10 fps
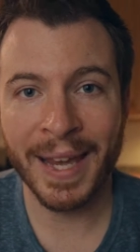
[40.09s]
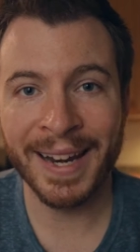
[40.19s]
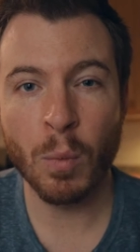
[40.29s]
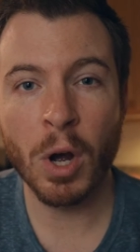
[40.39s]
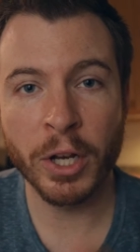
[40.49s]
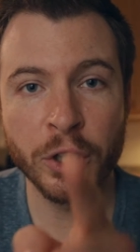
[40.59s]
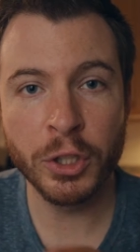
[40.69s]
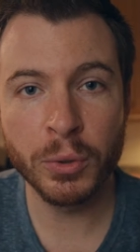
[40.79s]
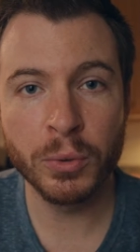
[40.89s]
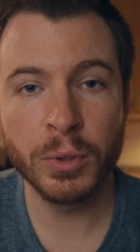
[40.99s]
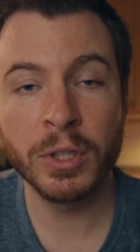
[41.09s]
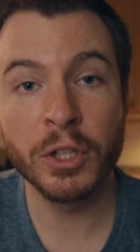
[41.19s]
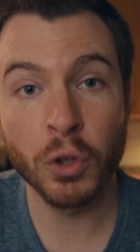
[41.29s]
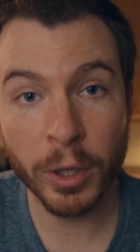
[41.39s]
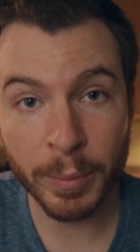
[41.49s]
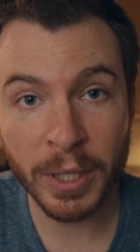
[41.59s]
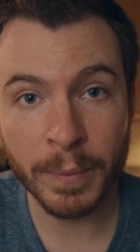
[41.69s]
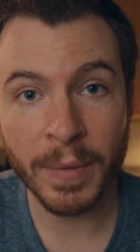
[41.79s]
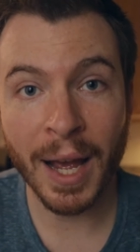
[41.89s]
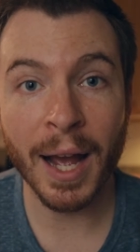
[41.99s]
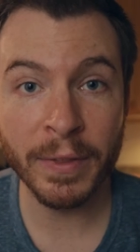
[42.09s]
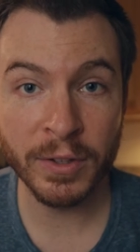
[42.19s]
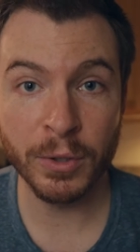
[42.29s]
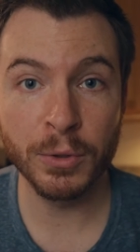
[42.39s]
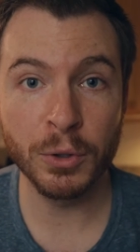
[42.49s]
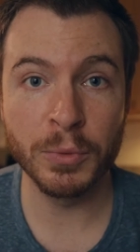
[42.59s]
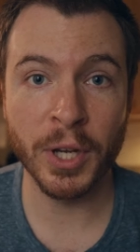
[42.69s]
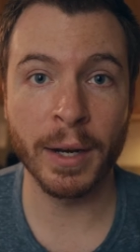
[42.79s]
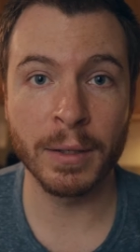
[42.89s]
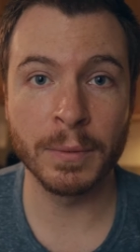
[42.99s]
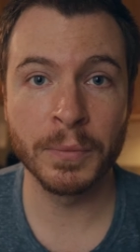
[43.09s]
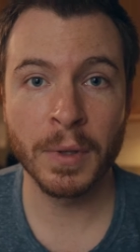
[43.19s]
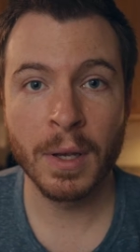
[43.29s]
And I want you to join me on this YouTube channel